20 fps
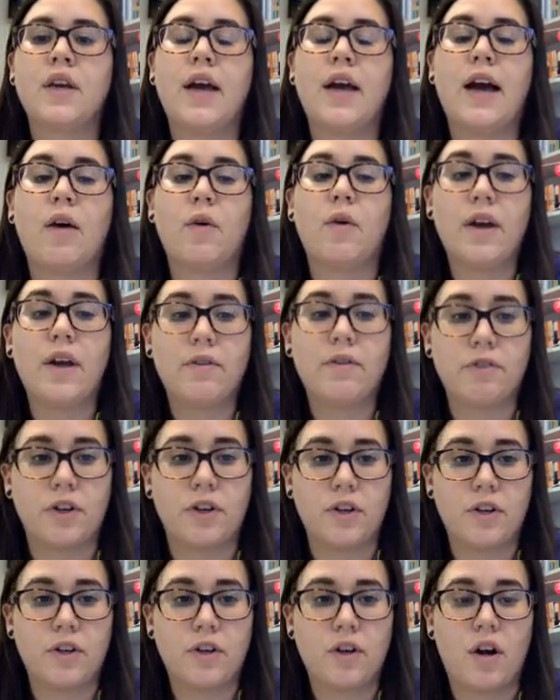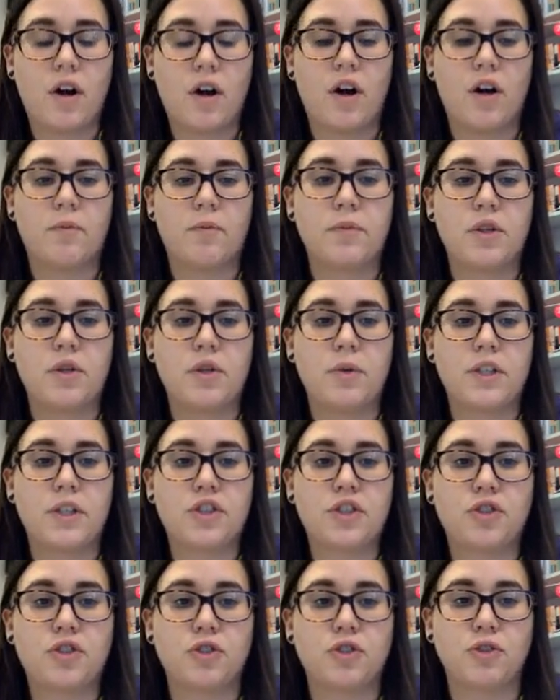However,
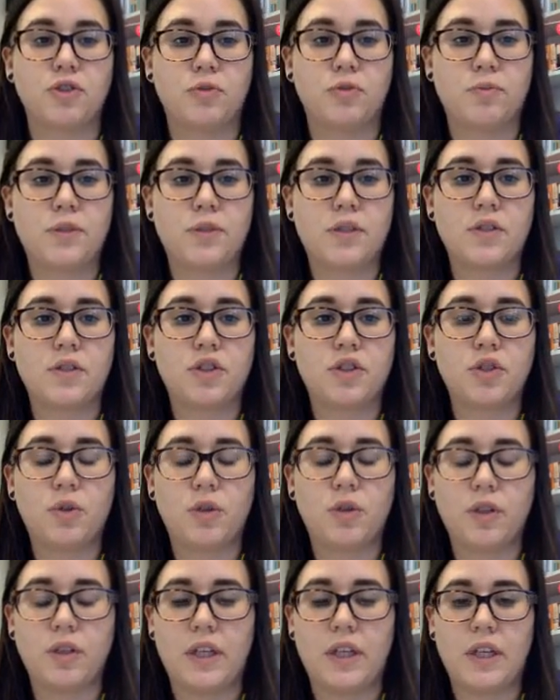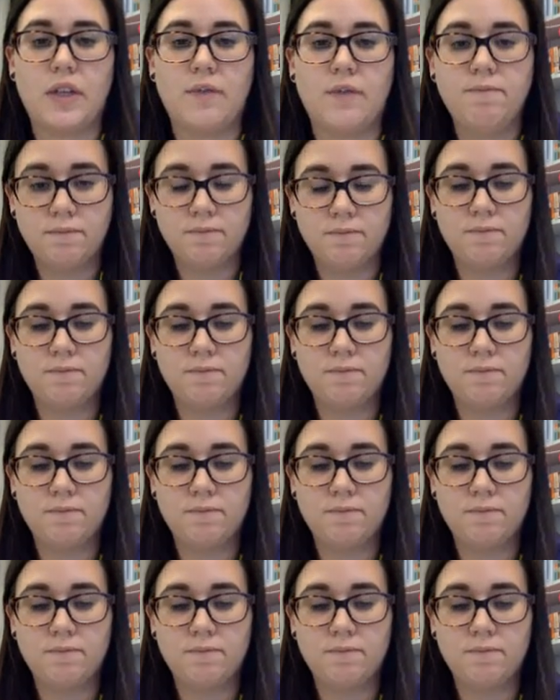U.S. troops shortly